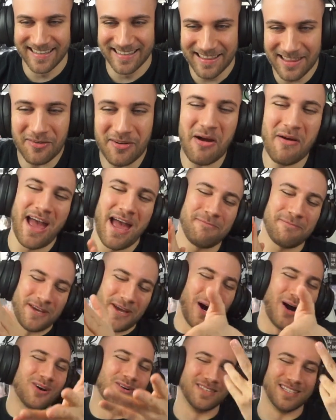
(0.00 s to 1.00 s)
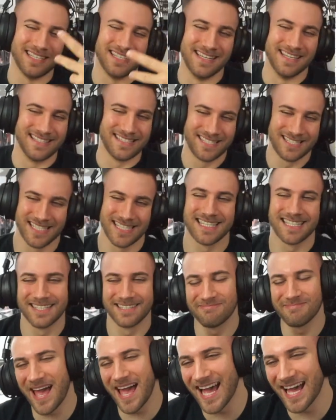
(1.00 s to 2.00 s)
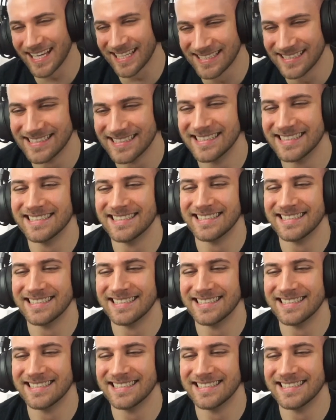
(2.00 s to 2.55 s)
Look how happy Hobie is, man.